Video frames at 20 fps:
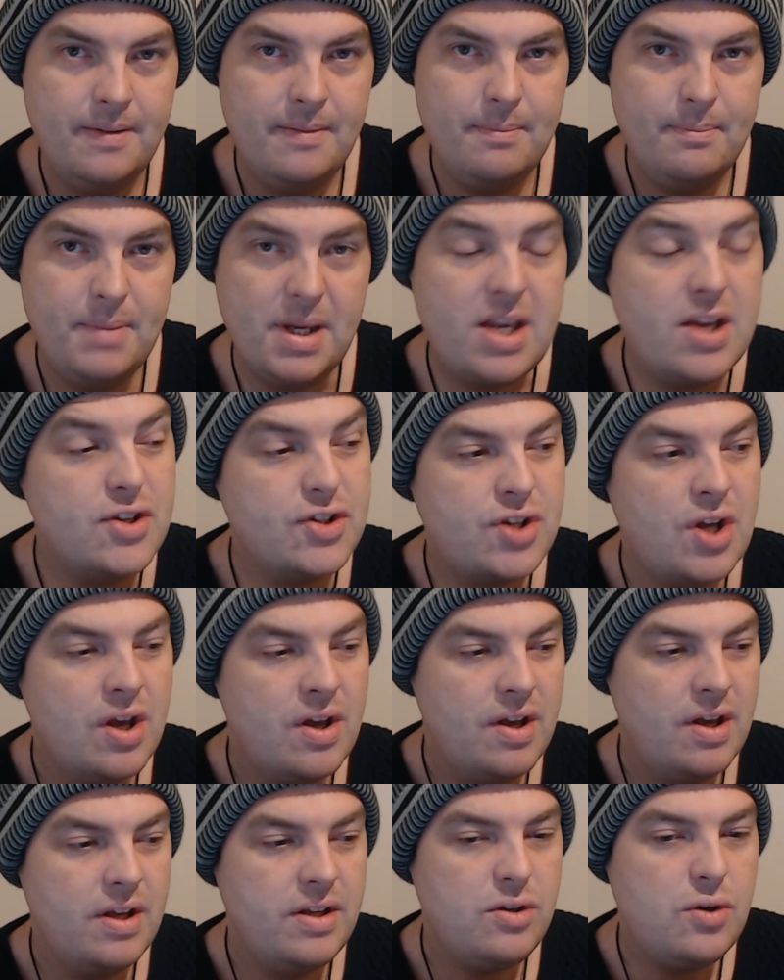Because
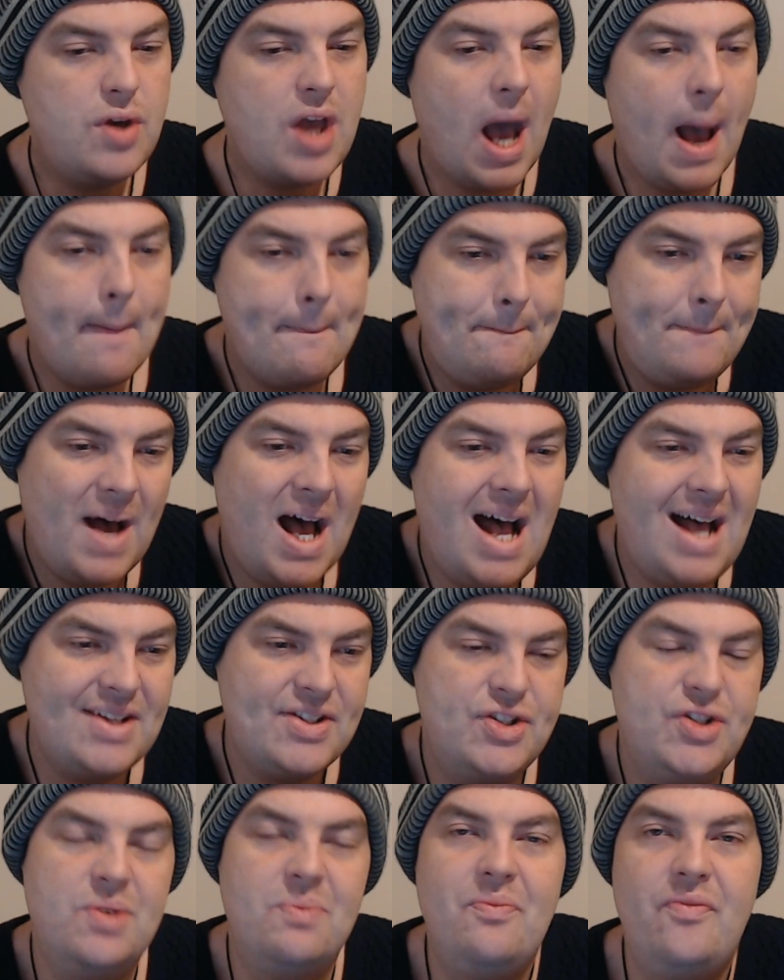you can't pass
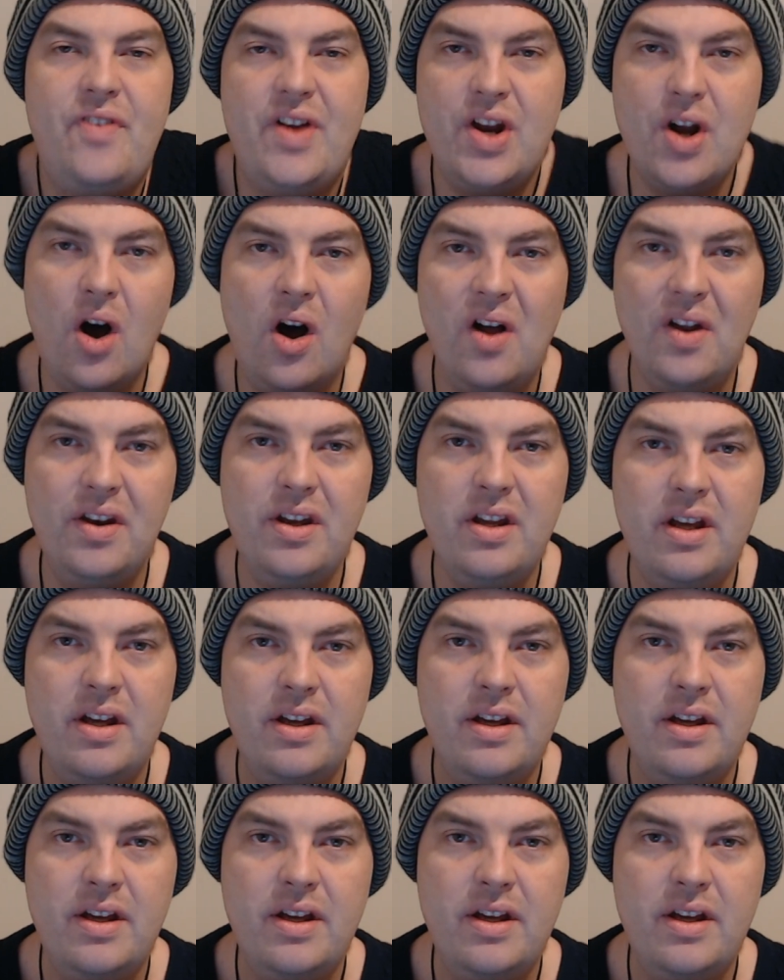something on